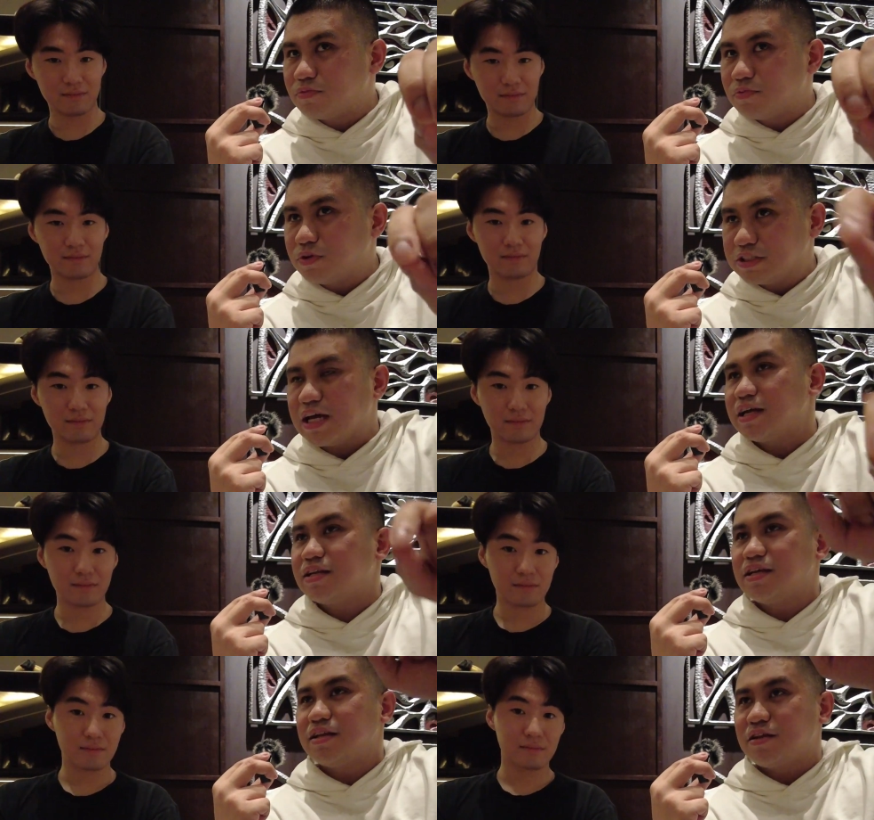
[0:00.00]

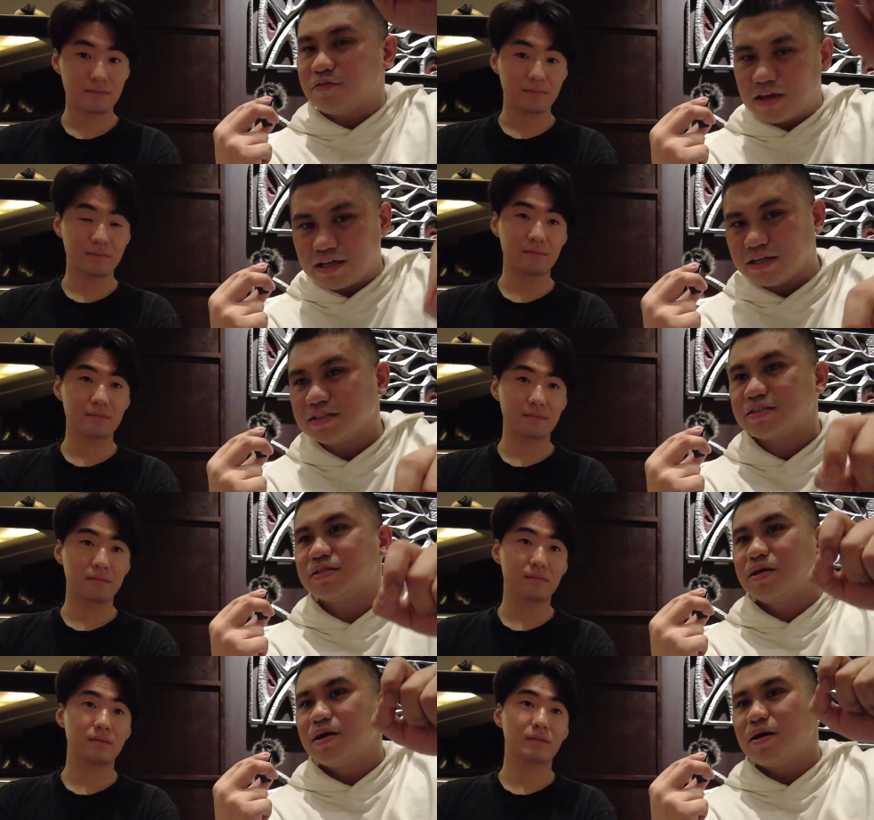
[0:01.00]
Speaker 1: reside in, in
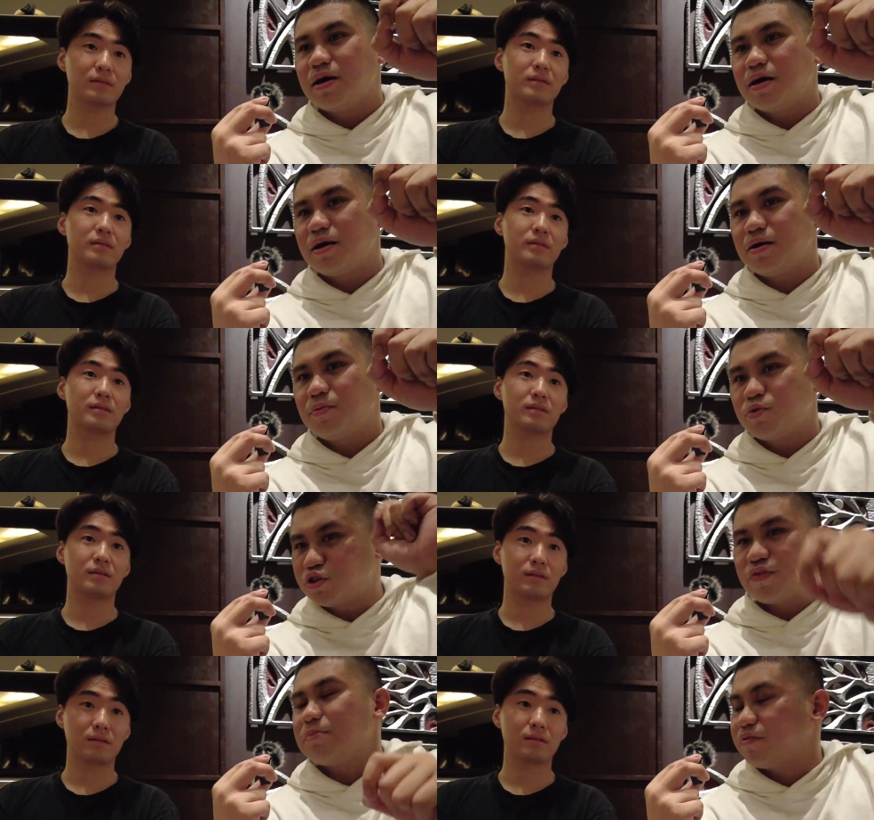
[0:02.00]
Vegas. Uh, where's
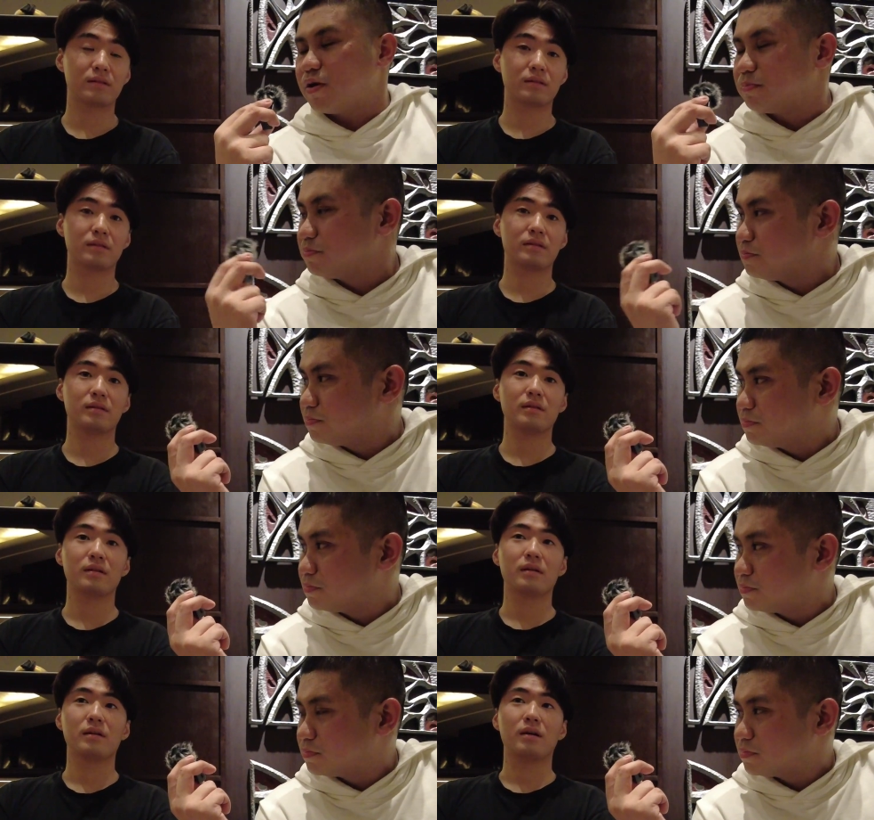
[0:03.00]
your family from?
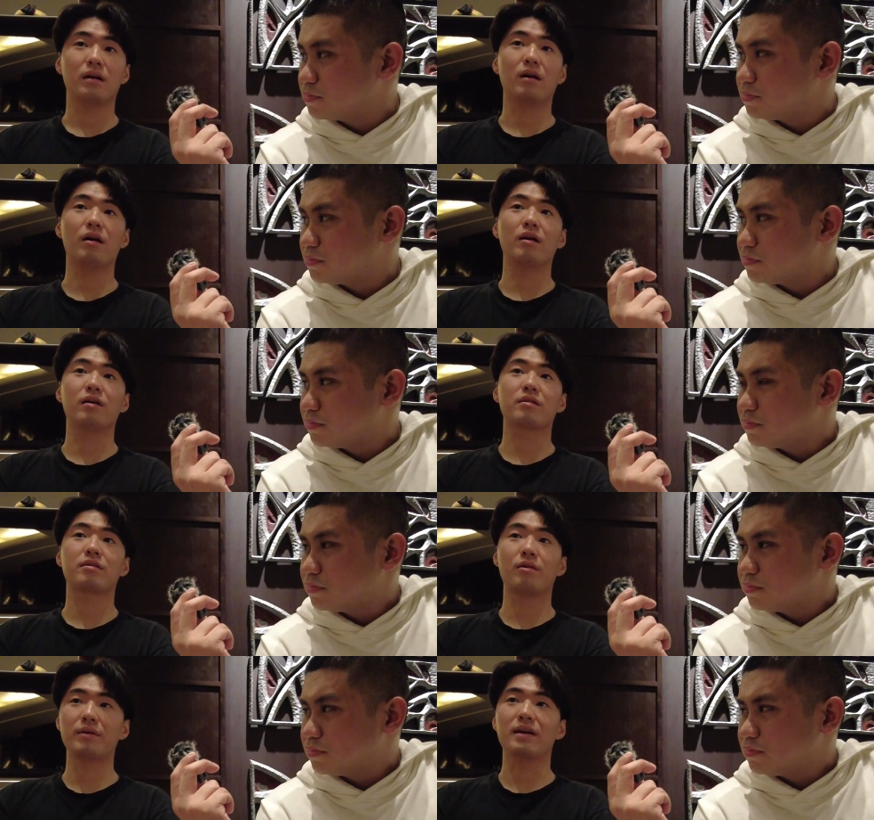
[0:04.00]
Speaker 2: Uh,
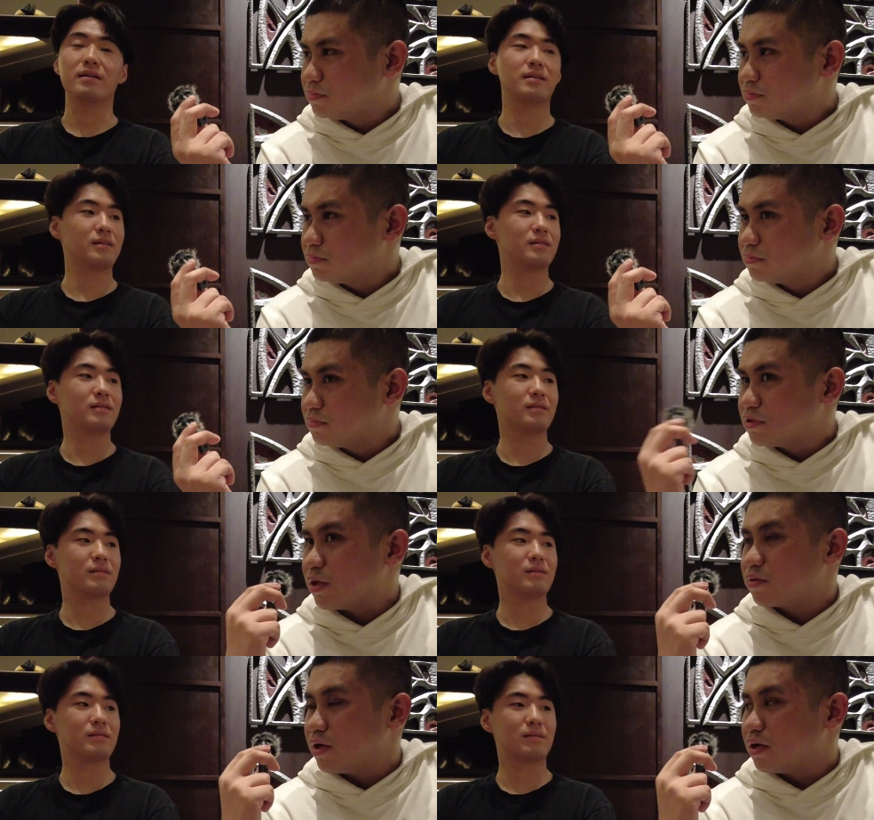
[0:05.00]
Korea.
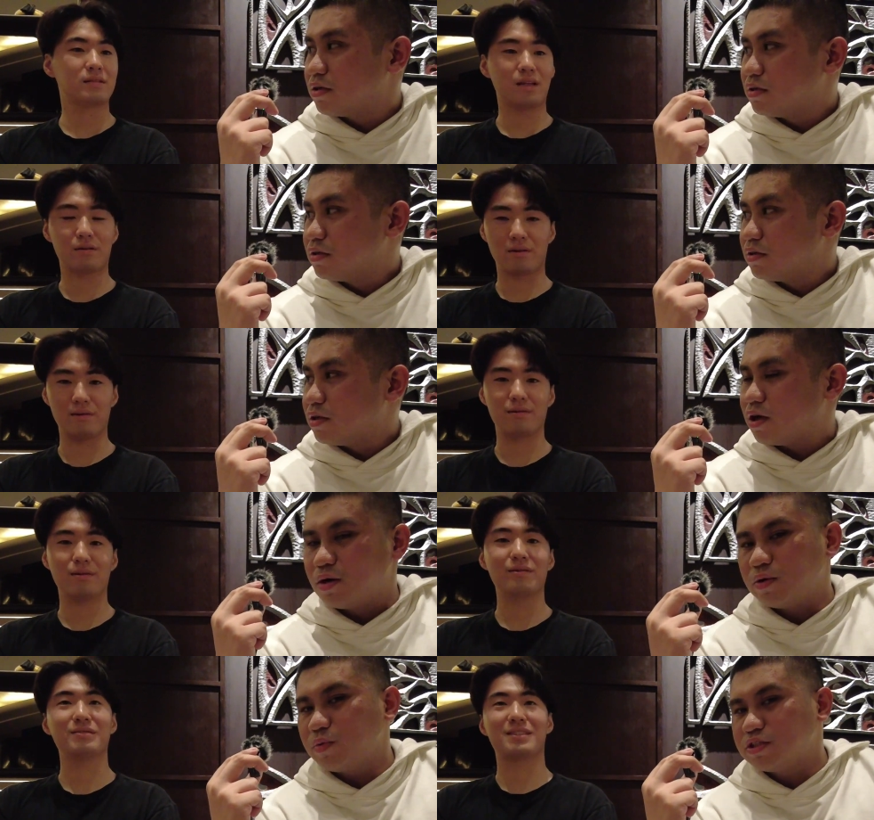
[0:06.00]
Speaker 1: South Korea. South Korea.
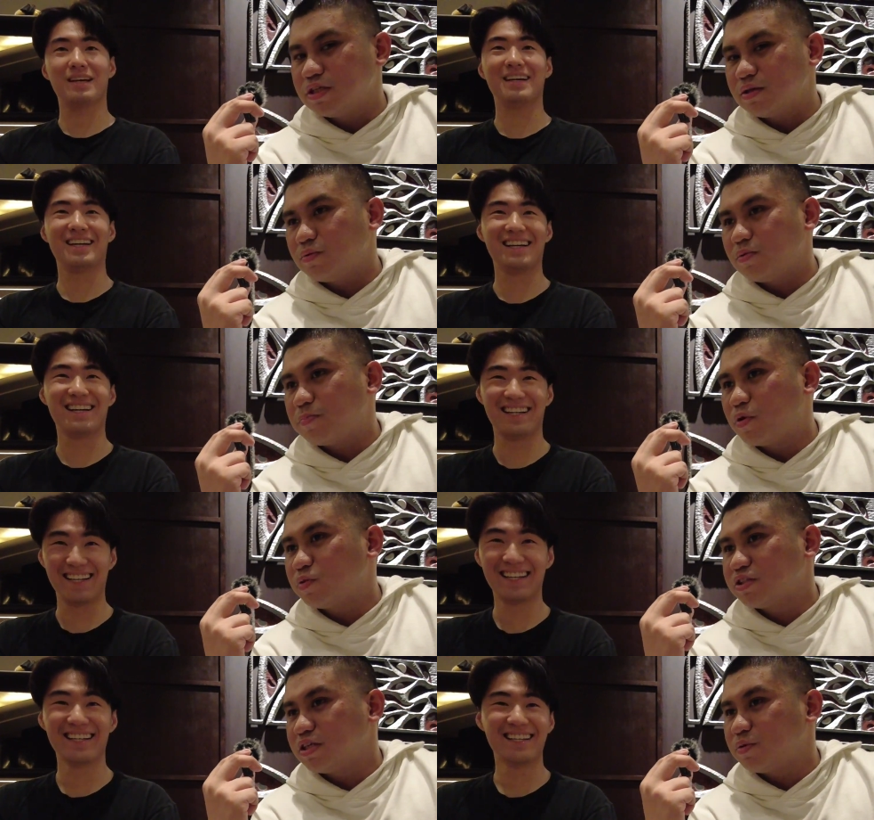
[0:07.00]
Uh, what, what, city, what, what,
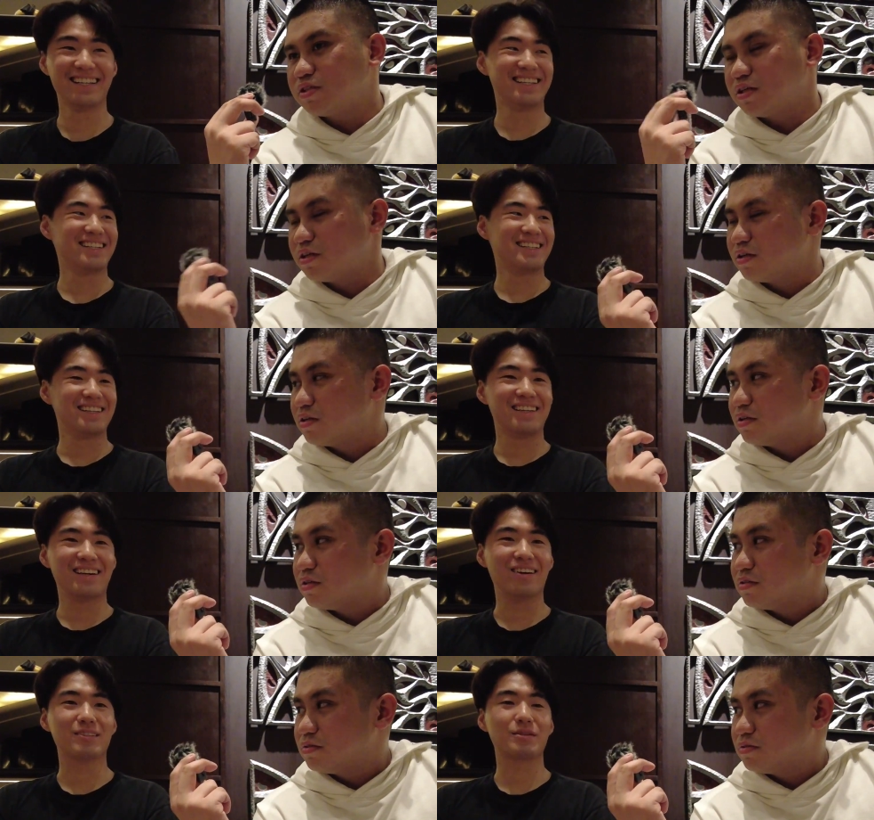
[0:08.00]
what city? What city?
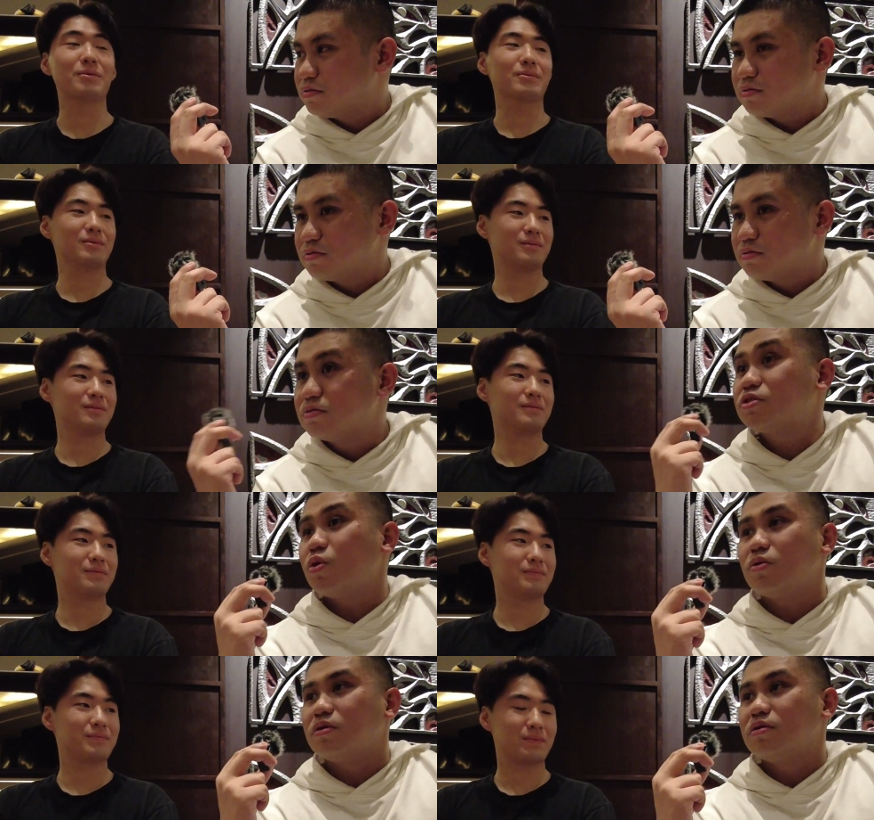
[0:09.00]
Uh, Seoul.
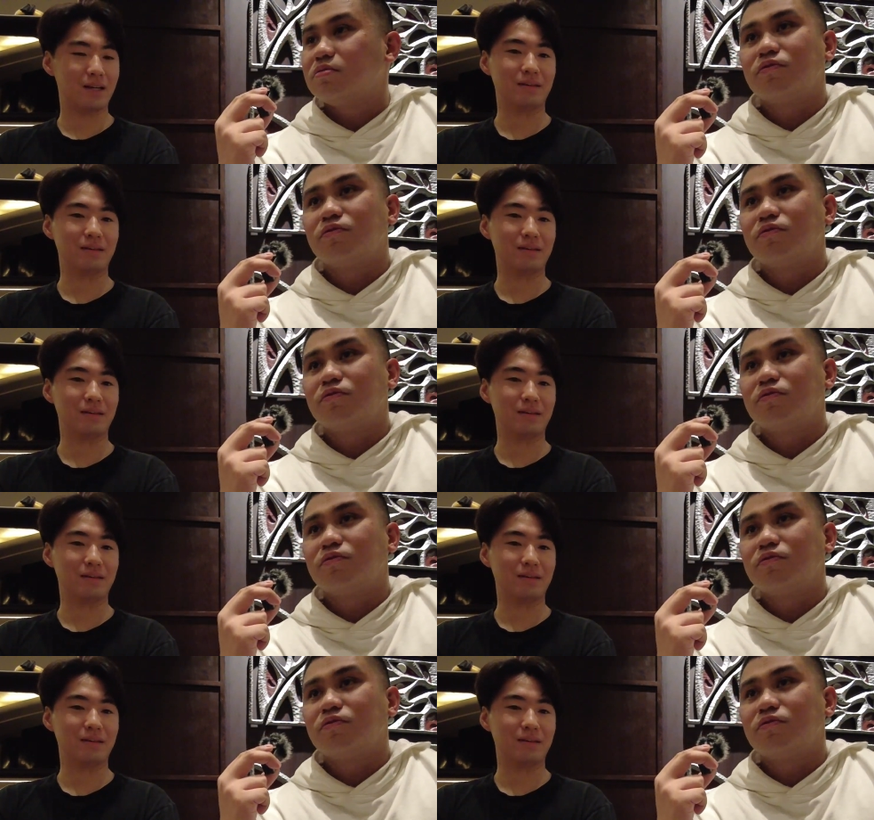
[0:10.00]
Seoul. Yeah.